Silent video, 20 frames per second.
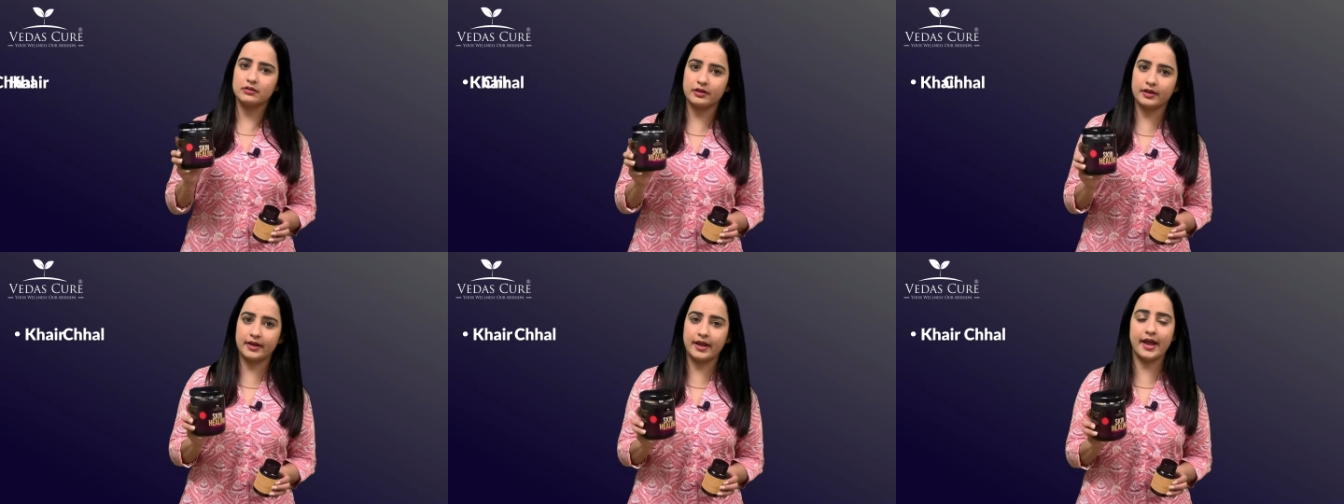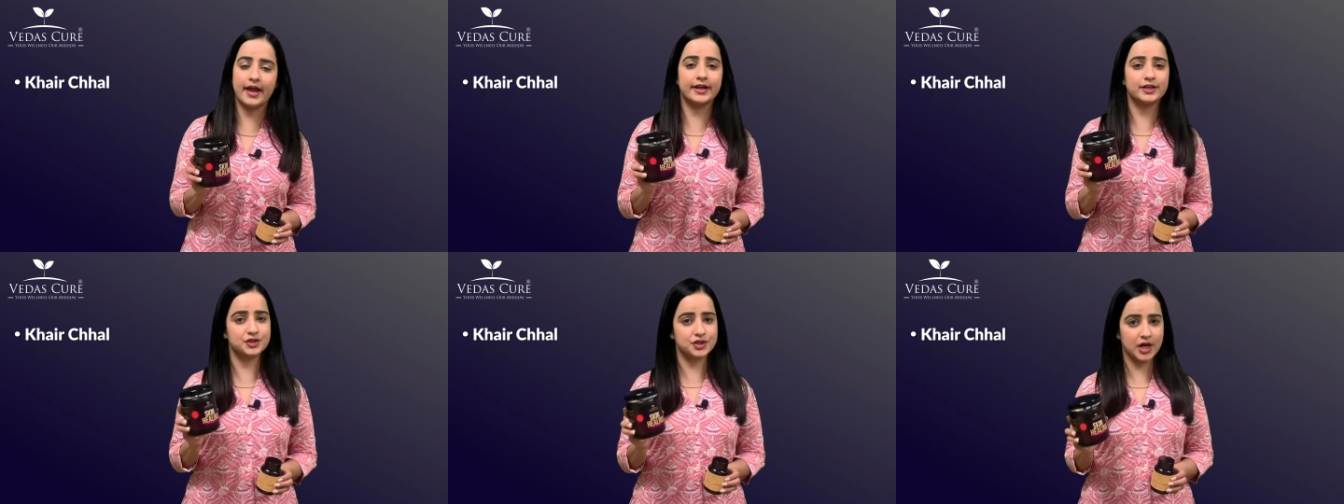
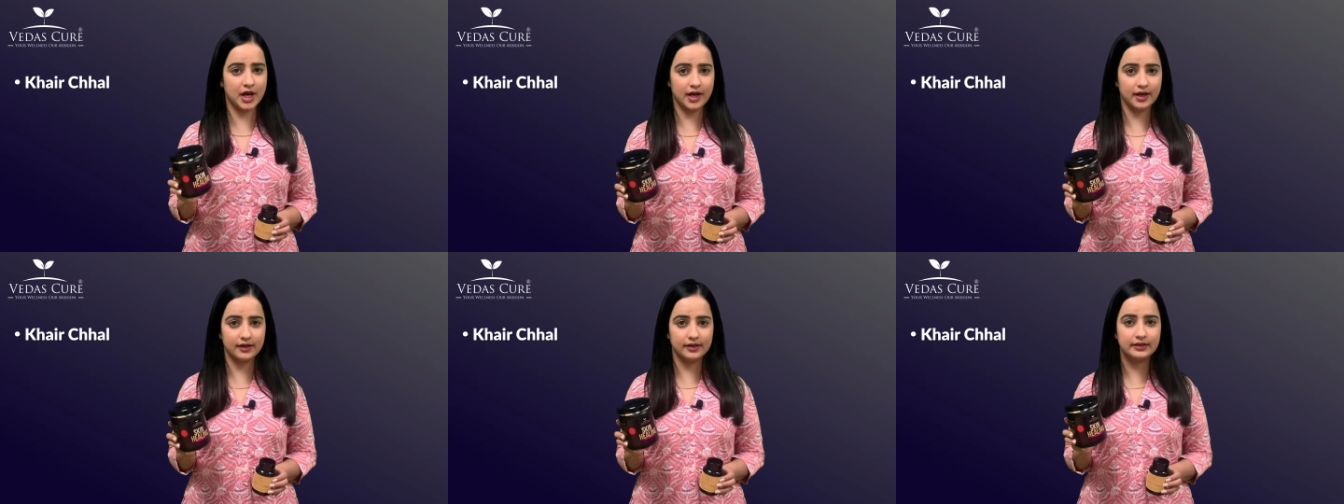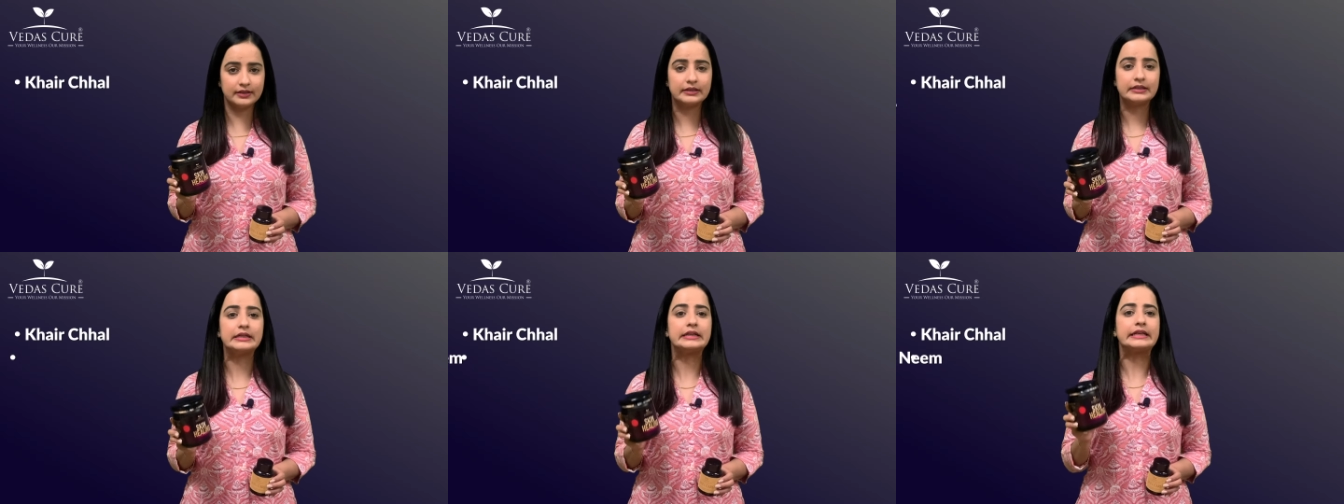Khair Chaal,
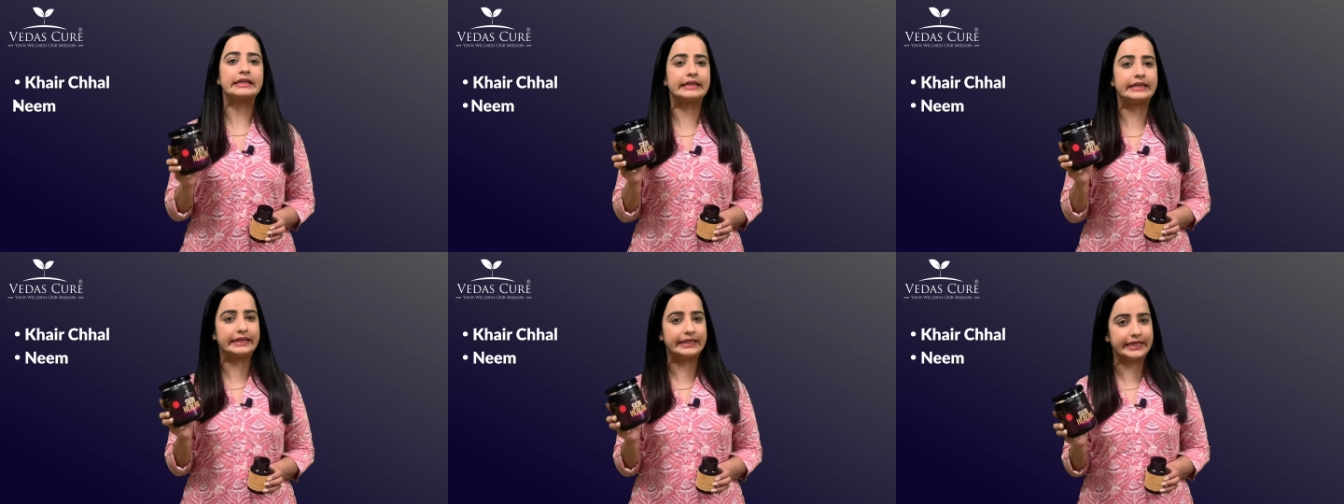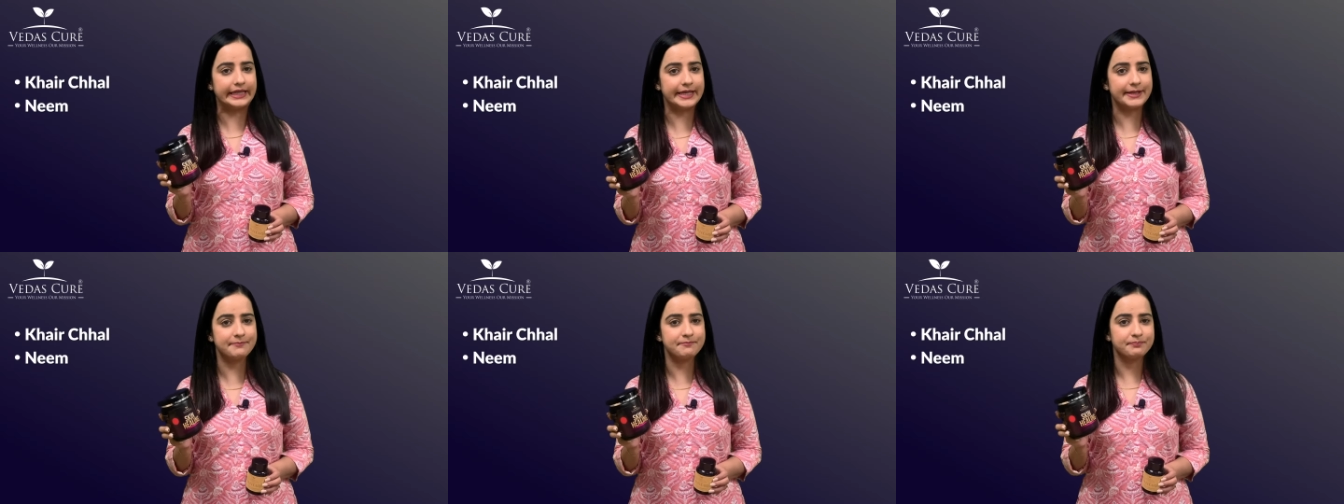
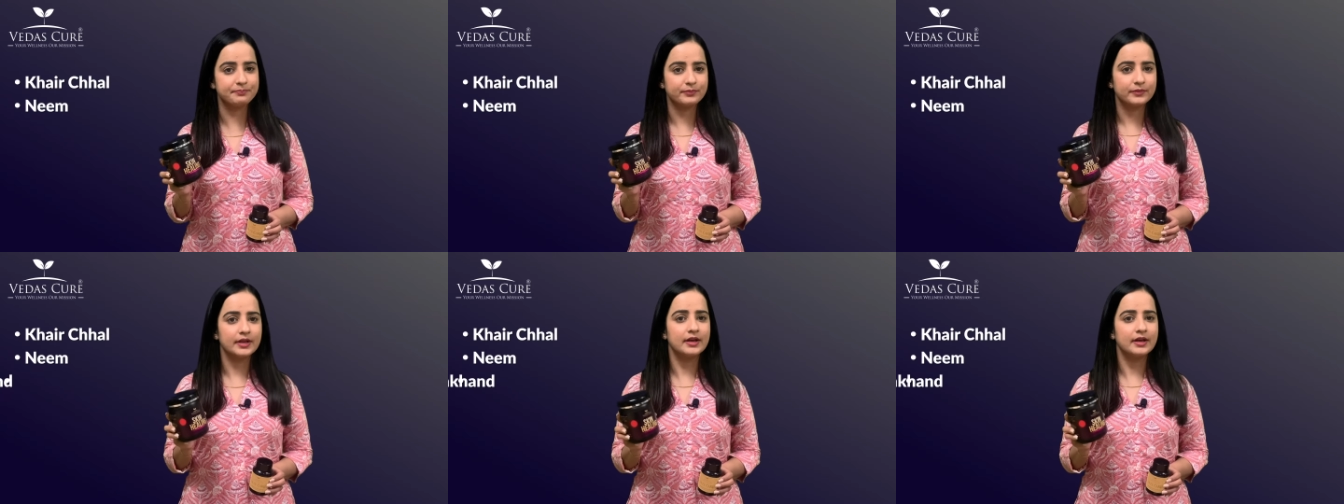neem,